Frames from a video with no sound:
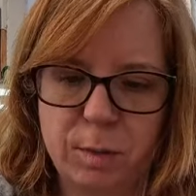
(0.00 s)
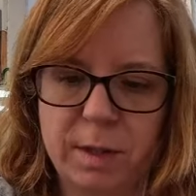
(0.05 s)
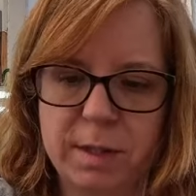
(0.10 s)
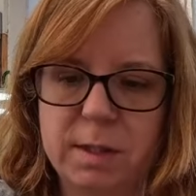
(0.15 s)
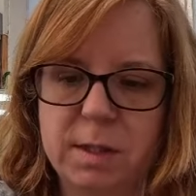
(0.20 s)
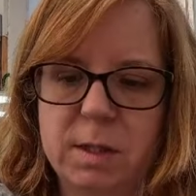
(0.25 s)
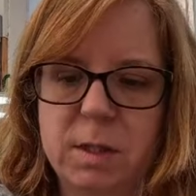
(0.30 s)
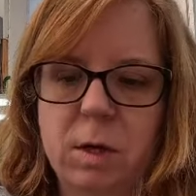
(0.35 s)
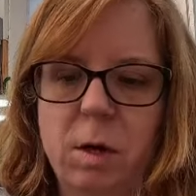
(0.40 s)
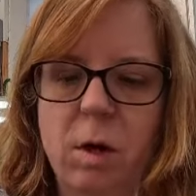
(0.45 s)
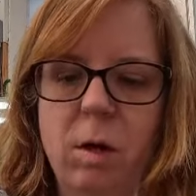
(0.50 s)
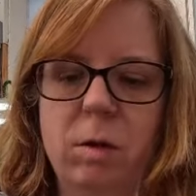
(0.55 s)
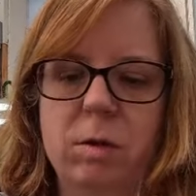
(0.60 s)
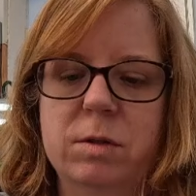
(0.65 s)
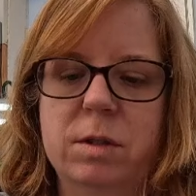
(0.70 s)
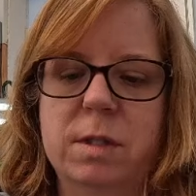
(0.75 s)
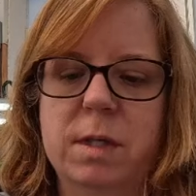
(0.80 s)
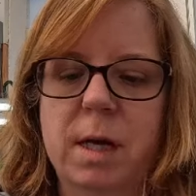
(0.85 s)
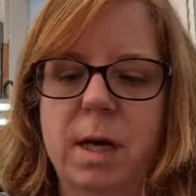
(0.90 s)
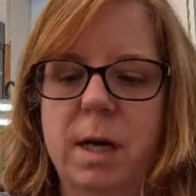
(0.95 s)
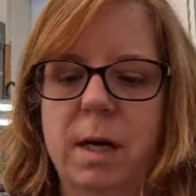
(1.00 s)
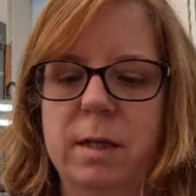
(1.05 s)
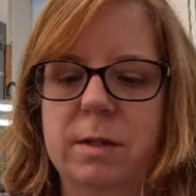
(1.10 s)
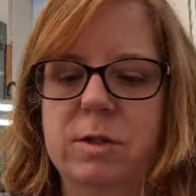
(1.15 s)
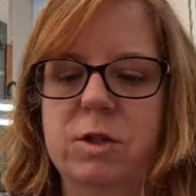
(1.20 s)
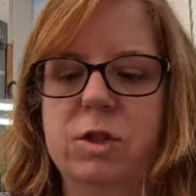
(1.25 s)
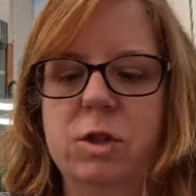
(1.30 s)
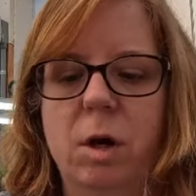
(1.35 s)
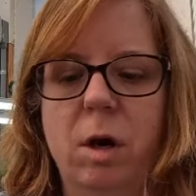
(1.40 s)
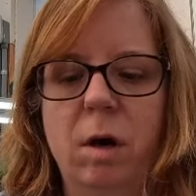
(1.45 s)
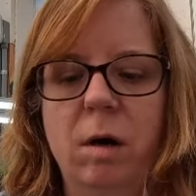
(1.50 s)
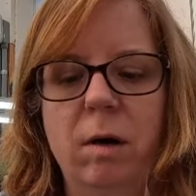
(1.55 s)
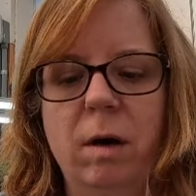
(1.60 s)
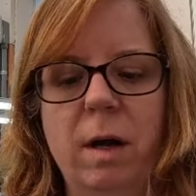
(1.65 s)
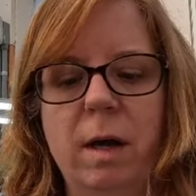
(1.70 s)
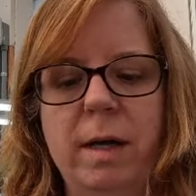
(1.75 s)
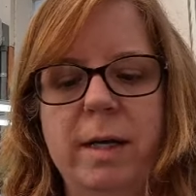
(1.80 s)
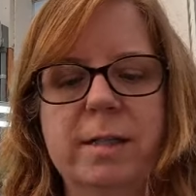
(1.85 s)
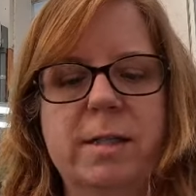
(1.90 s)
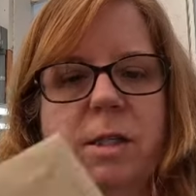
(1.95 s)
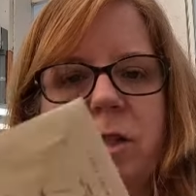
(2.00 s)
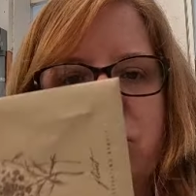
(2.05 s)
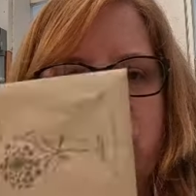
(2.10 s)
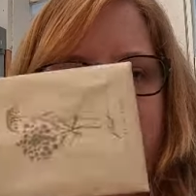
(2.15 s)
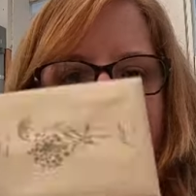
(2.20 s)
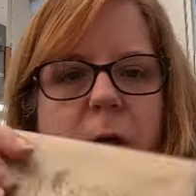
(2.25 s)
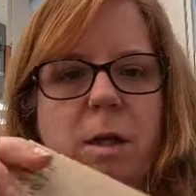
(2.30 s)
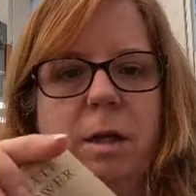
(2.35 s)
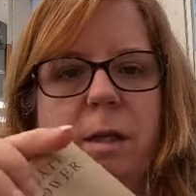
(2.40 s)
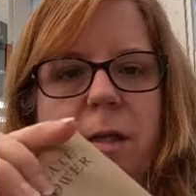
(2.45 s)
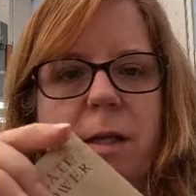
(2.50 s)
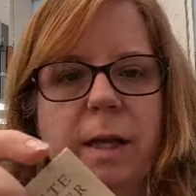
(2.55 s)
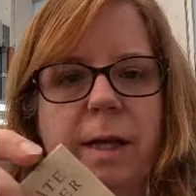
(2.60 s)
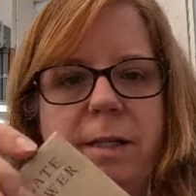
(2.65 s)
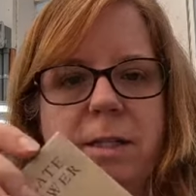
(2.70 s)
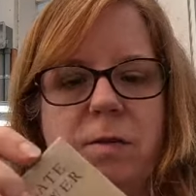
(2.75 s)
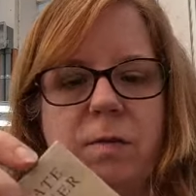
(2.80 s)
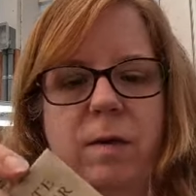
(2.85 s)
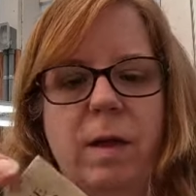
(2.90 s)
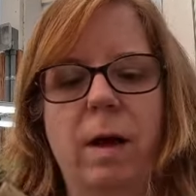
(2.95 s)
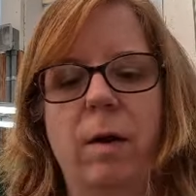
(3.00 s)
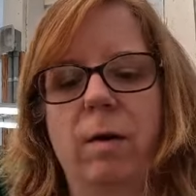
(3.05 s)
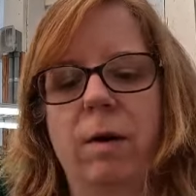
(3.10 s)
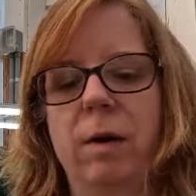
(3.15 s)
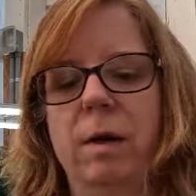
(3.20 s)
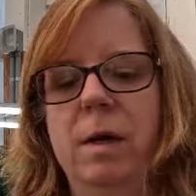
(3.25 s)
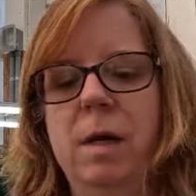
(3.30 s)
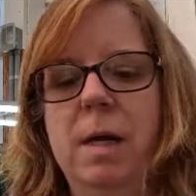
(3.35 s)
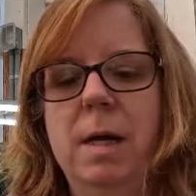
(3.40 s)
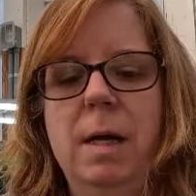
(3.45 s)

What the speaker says: It's called Dara. It's a chocolate lace flower.